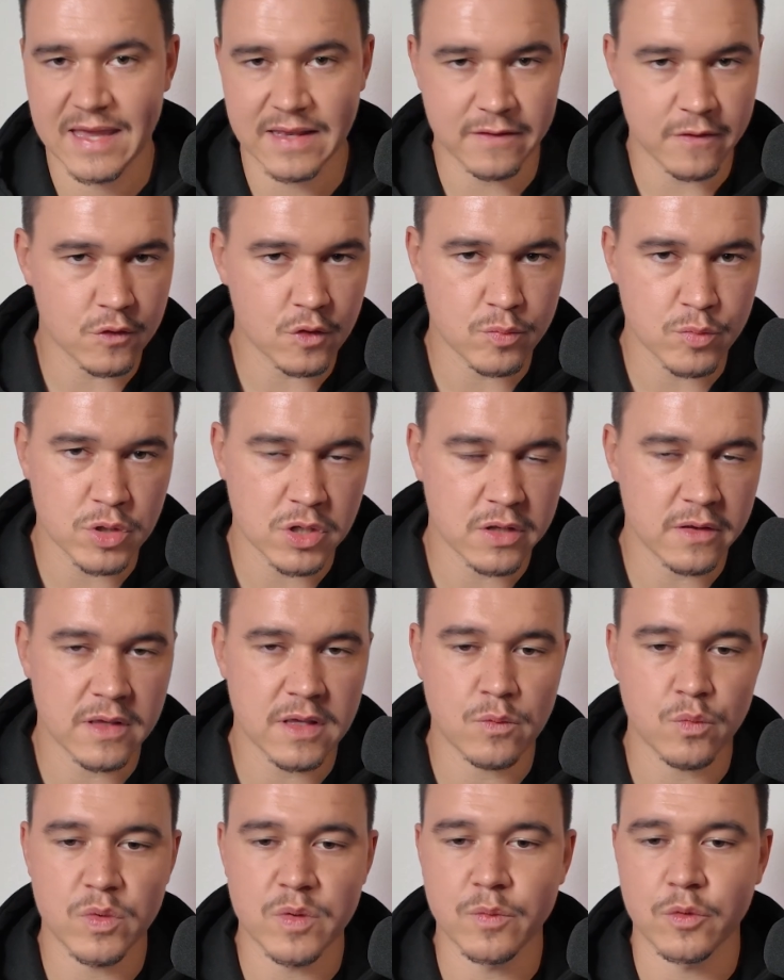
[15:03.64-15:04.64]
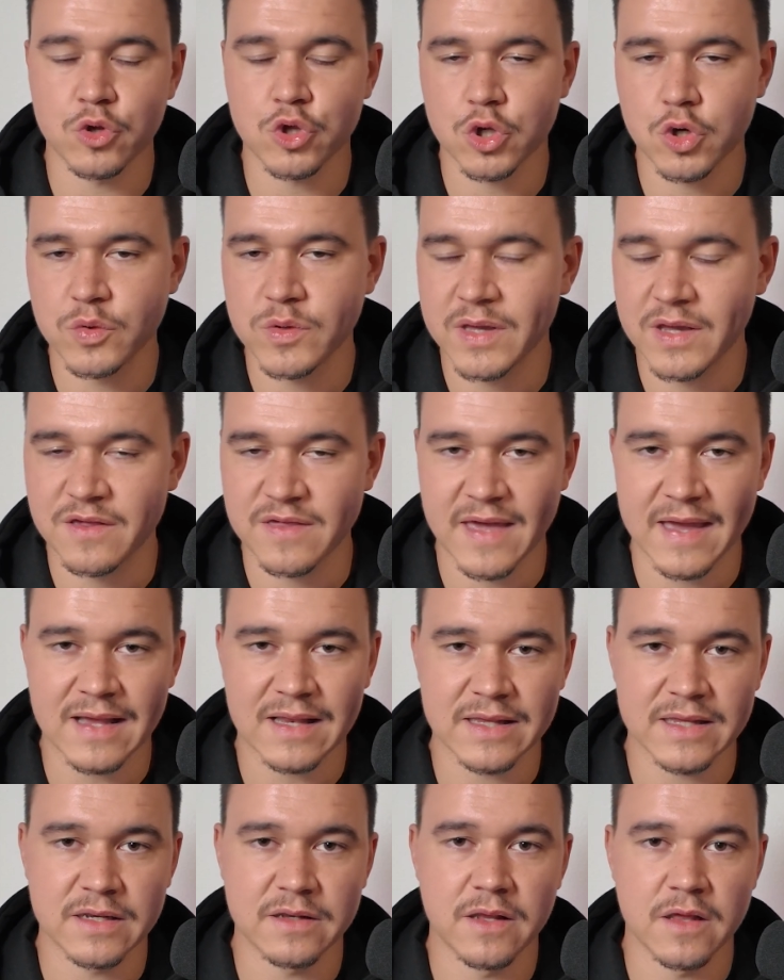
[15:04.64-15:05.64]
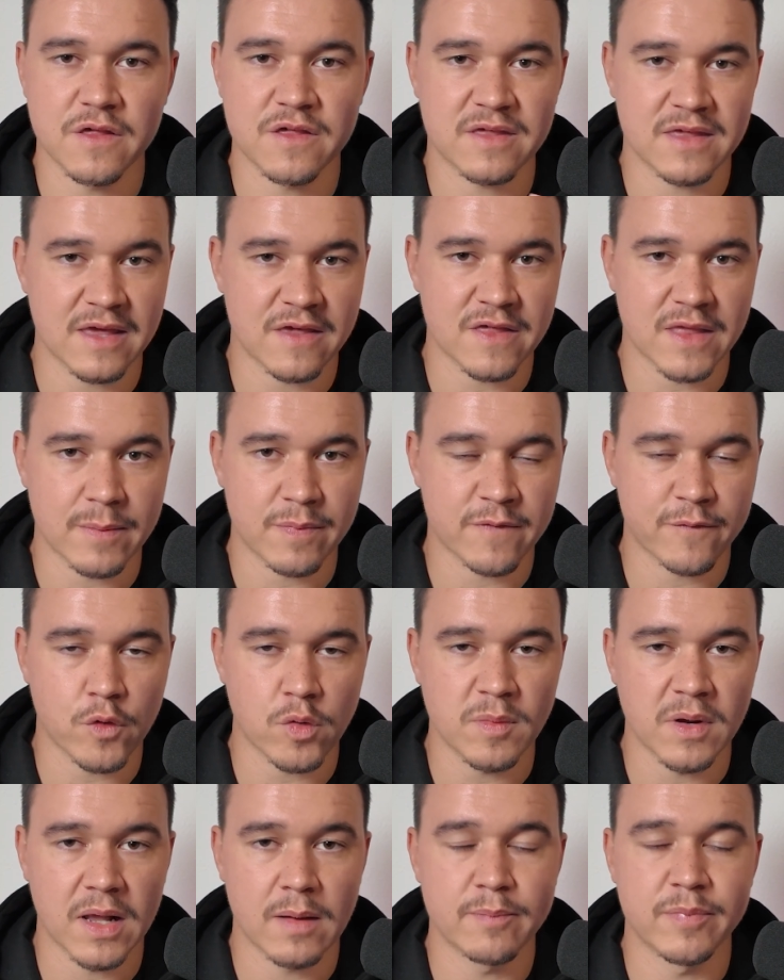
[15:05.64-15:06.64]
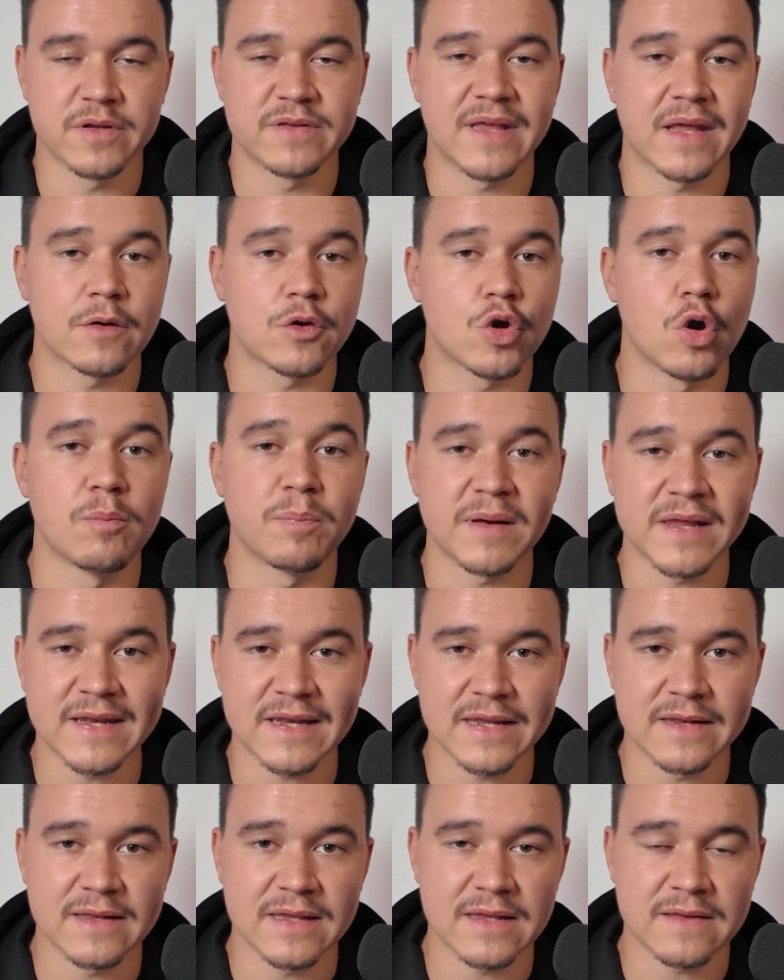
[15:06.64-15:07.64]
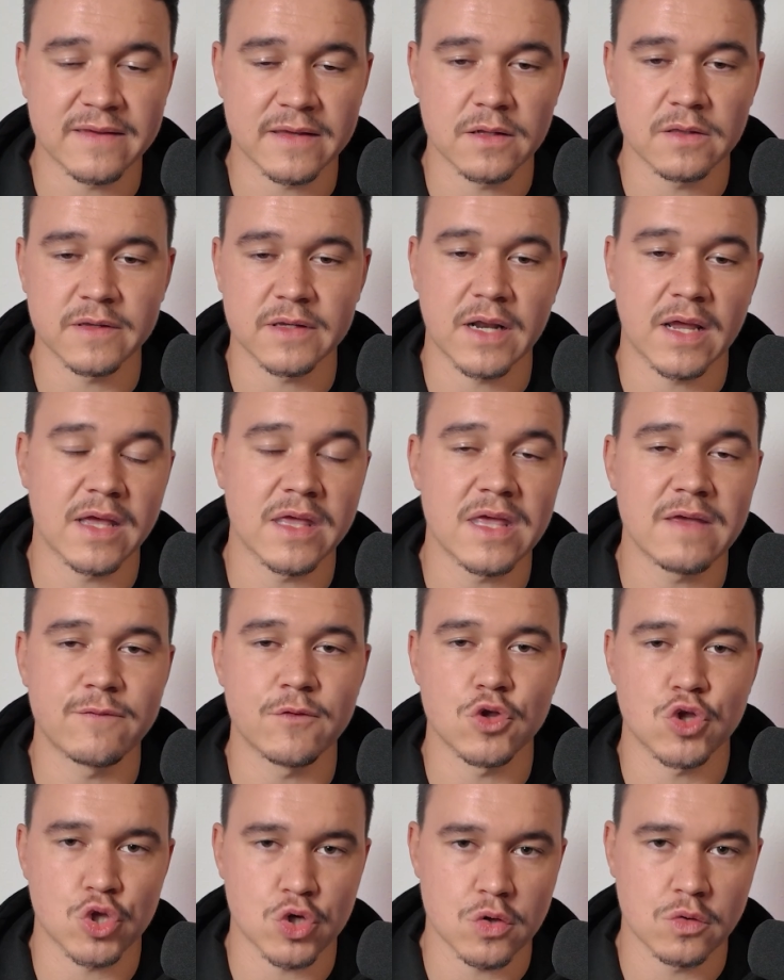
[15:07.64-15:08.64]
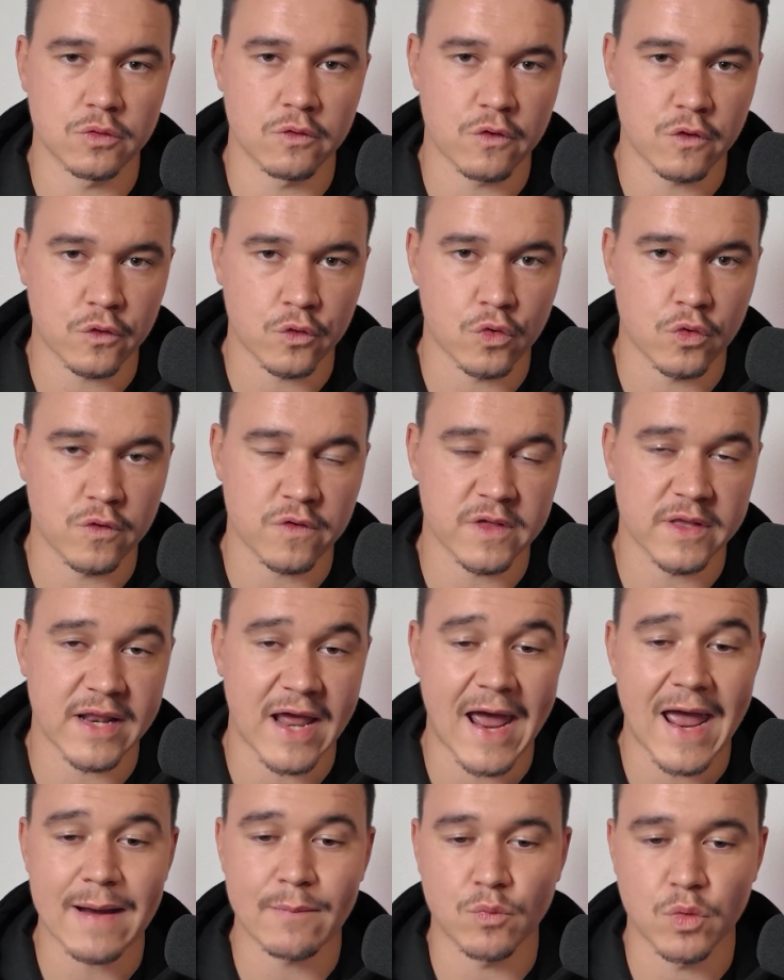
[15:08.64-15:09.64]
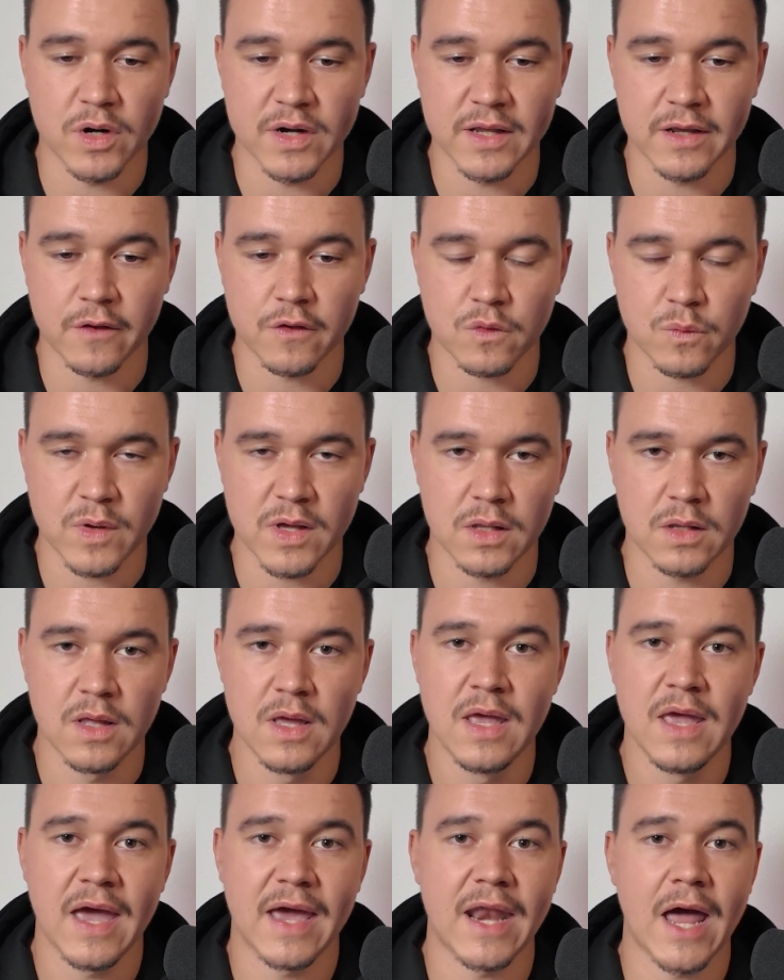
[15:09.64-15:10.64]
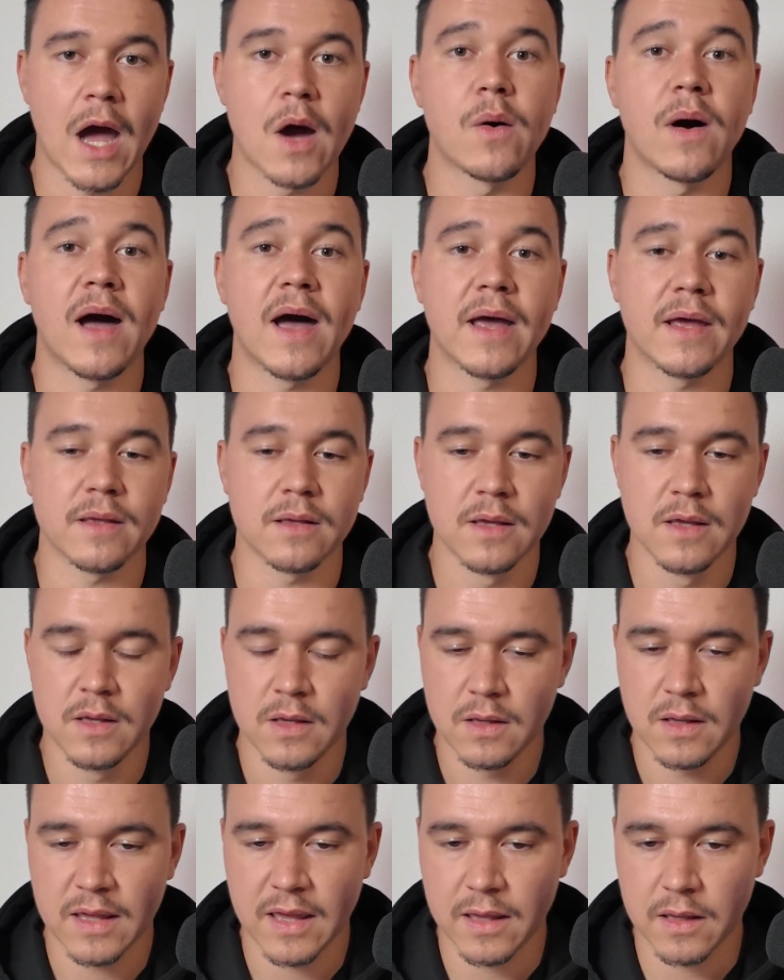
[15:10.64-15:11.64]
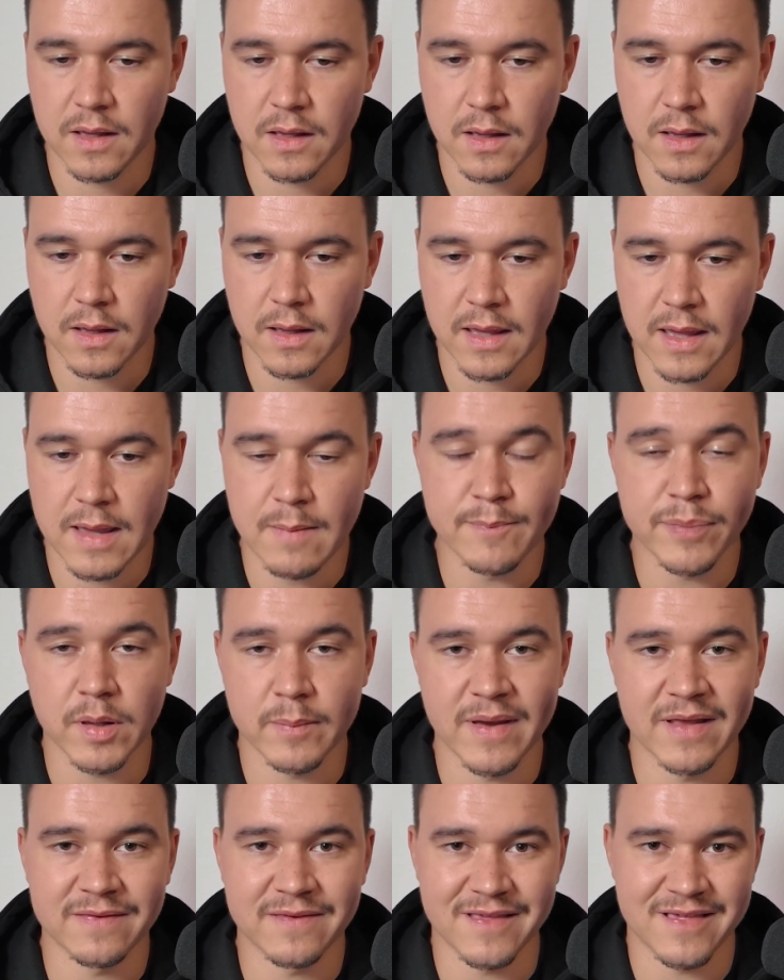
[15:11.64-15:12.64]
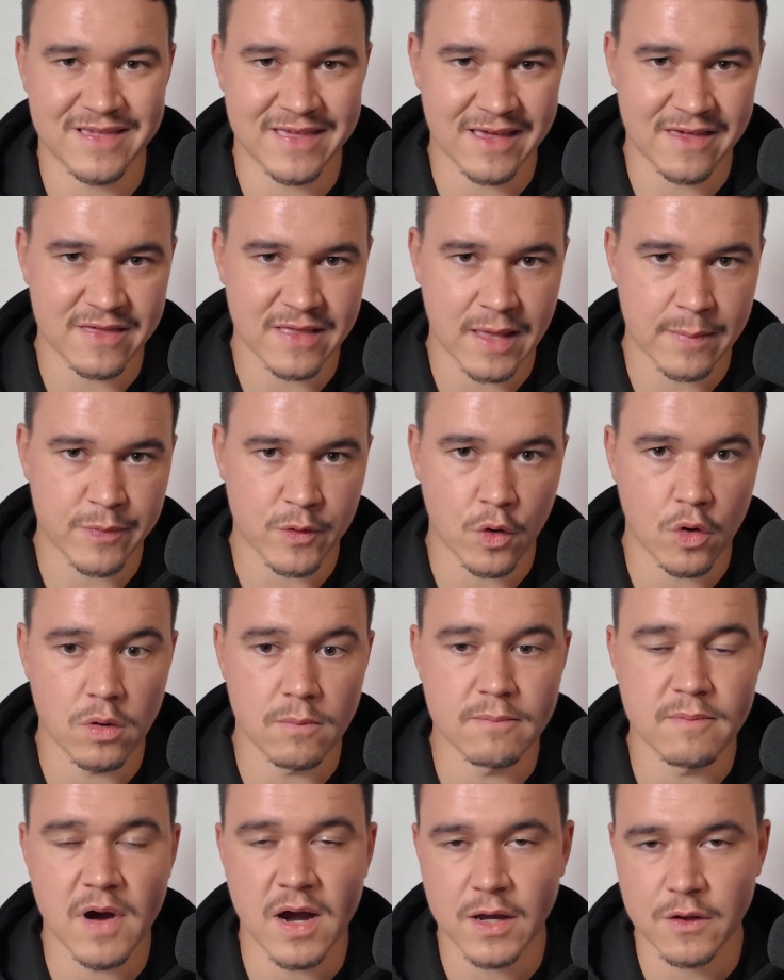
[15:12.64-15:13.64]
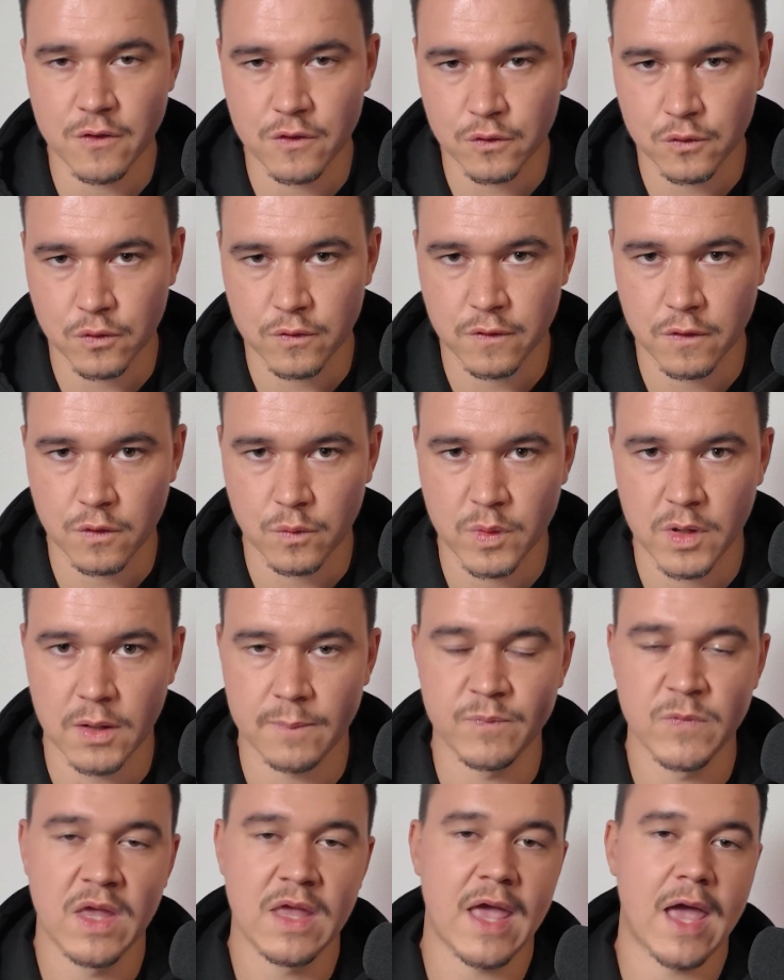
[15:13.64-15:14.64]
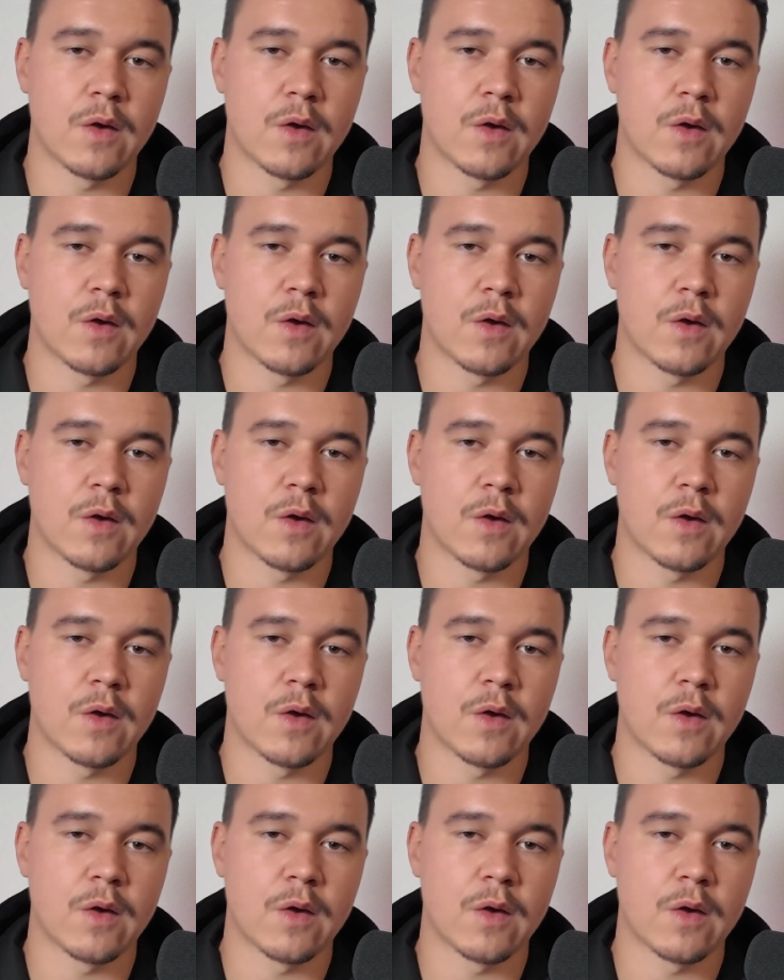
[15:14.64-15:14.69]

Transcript: In this community, we will show you exactly this 6 steps formula, but then completely detailed, and I even show the stores that I'm running as well and how I implement the 6 steps on my stores as well.